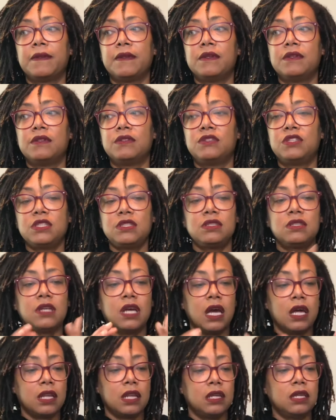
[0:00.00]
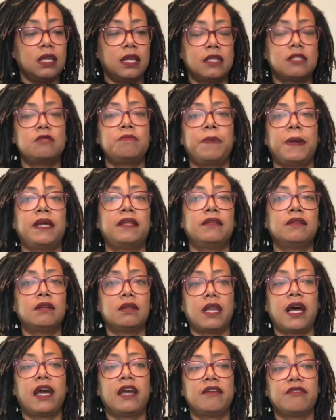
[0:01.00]
Just to kind of expand the
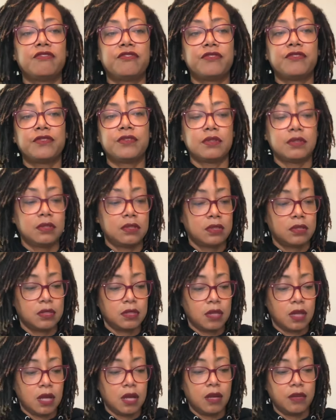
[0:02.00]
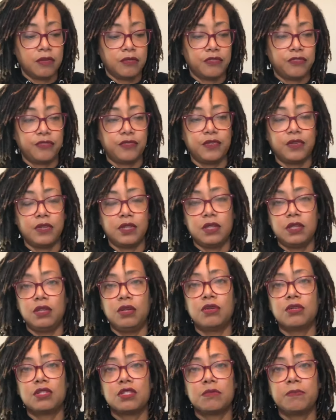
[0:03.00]
life of your
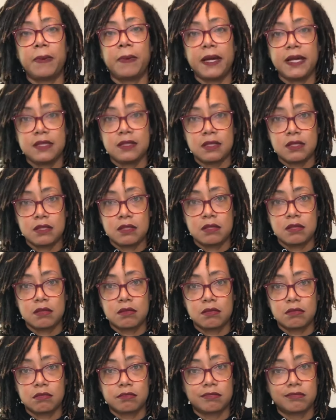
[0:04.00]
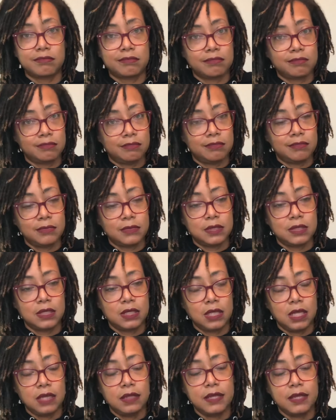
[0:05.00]
spices.
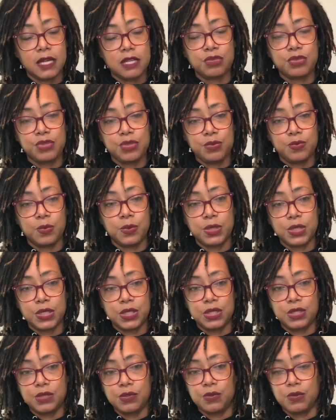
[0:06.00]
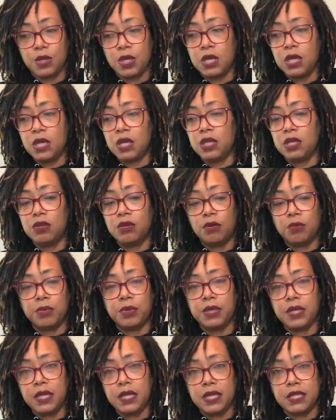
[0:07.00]
And that's what you want to do. You don't want to
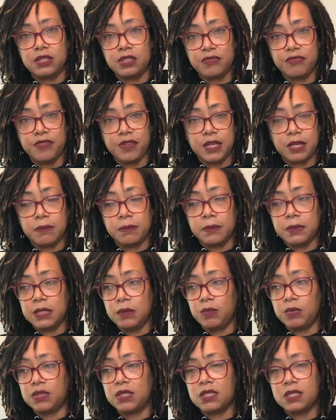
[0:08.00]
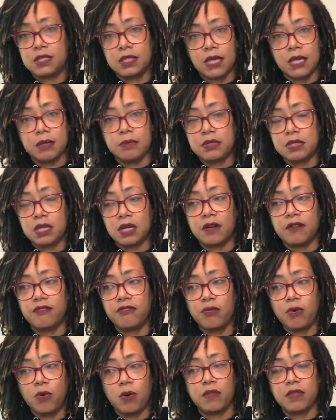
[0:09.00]
hit your family with the same stuff
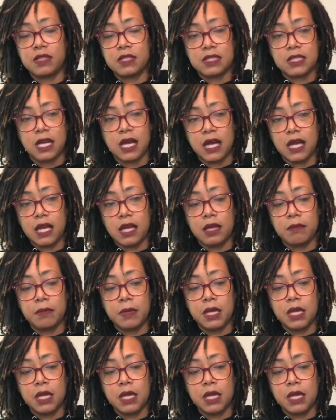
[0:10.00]
all the time.